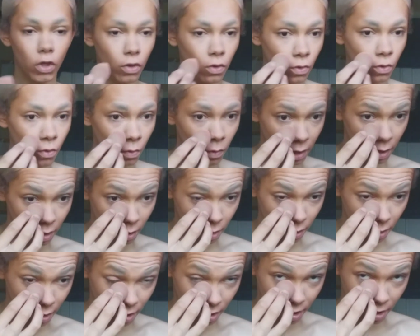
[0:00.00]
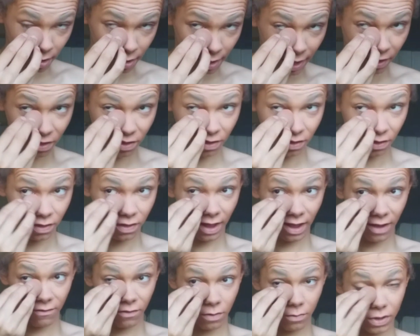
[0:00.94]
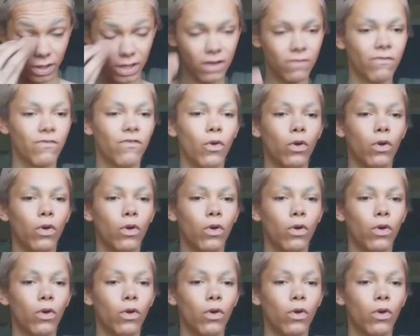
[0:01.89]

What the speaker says: You, in essence, have complete